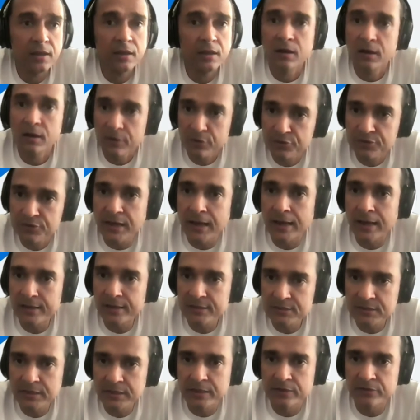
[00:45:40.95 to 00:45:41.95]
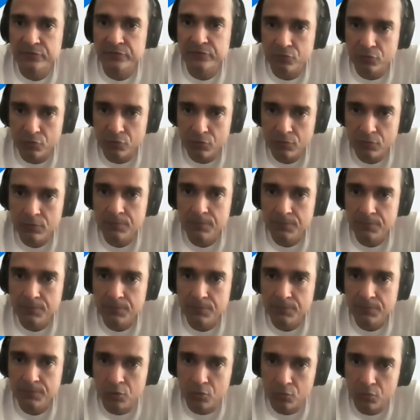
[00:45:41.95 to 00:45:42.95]
Learn to challenge status quo.
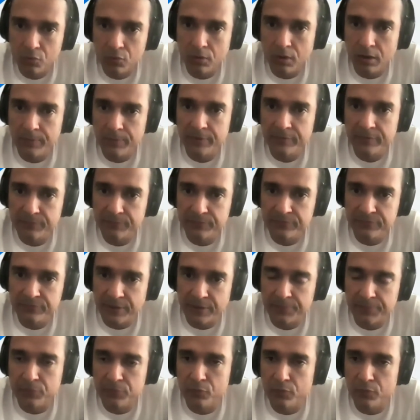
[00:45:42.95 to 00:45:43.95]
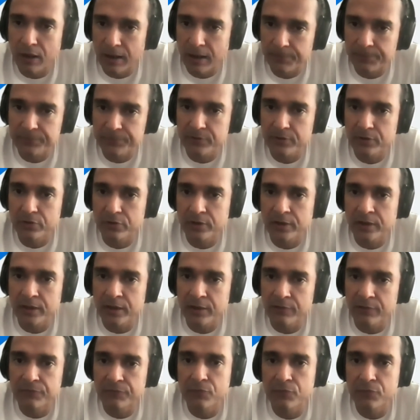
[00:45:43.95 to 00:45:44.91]
Part two. I mean, step two. Absolutely.